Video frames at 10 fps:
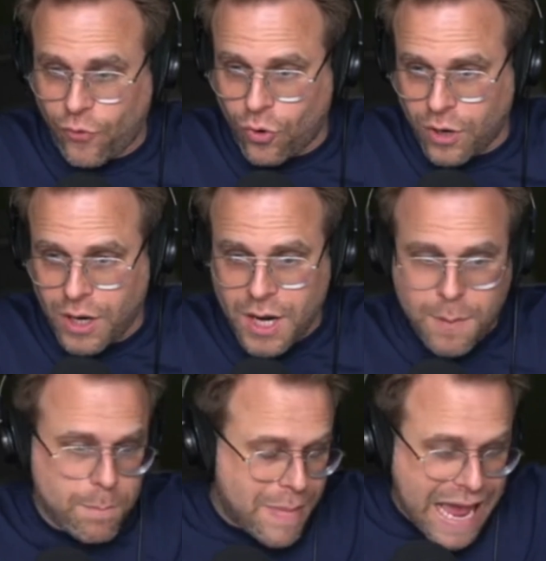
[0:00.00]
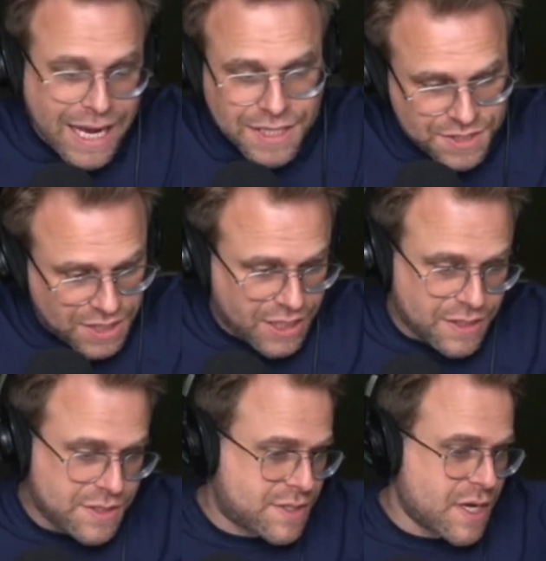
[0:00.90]
for
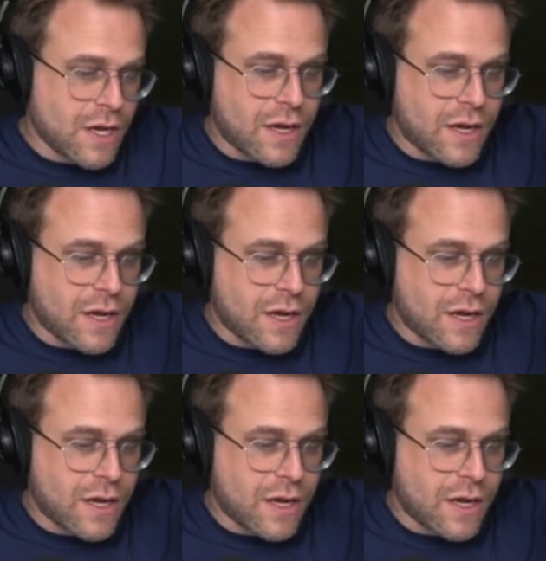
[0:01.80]
magazines,